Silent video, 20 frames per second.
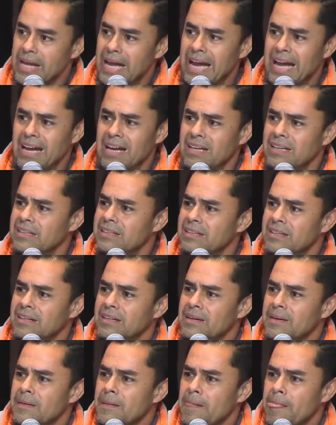And
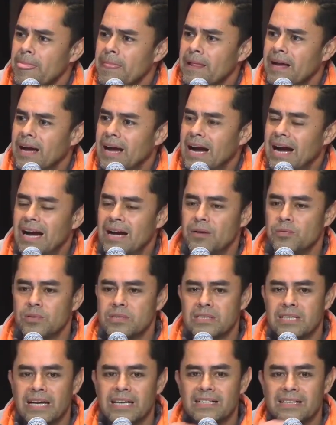I
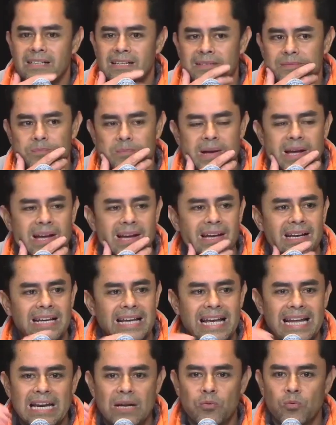was like, man,
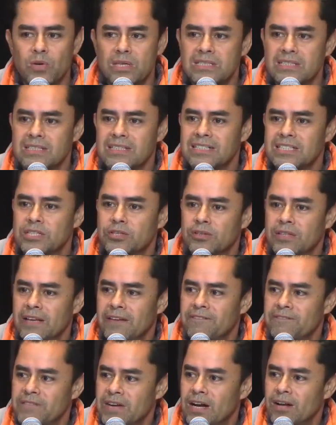and it wasn't until
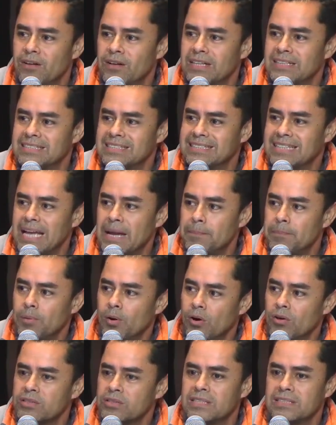they felt a slight
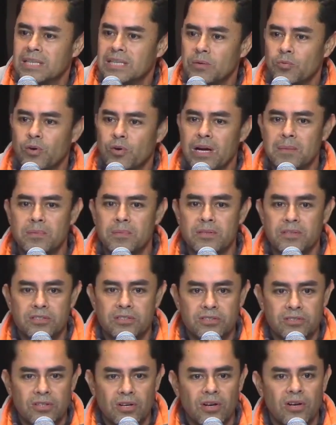pulse that they were able to
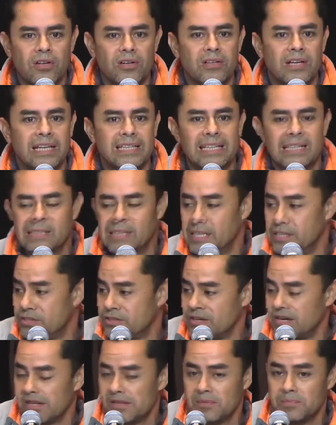start and that they
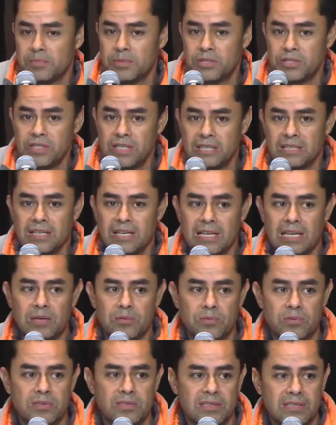saw the machine that he
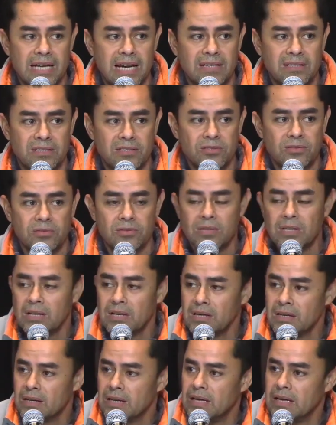was attached to,
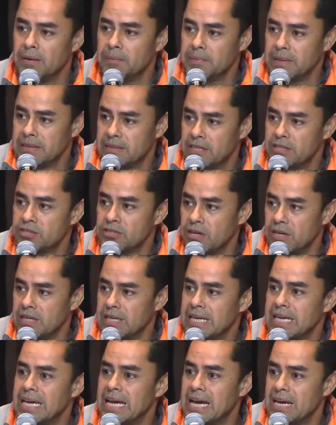that they saw that
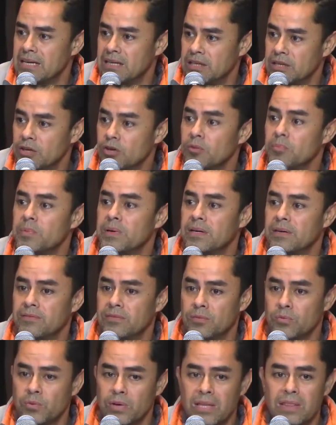he had a little bit of
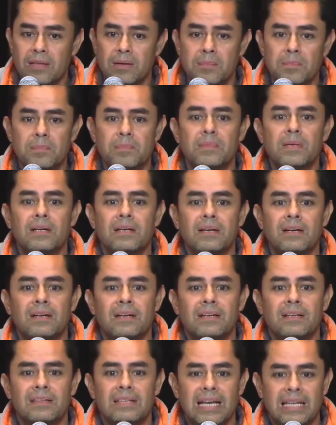a rhythm,
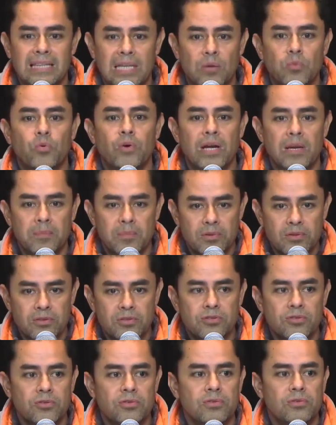that they were able to
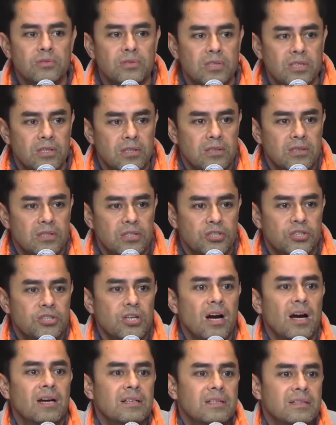do the
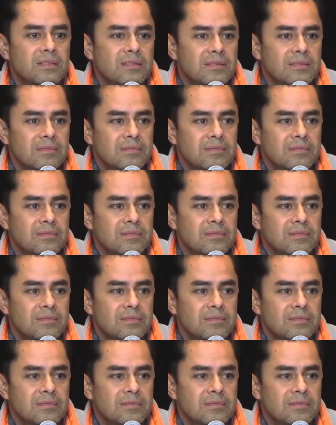shock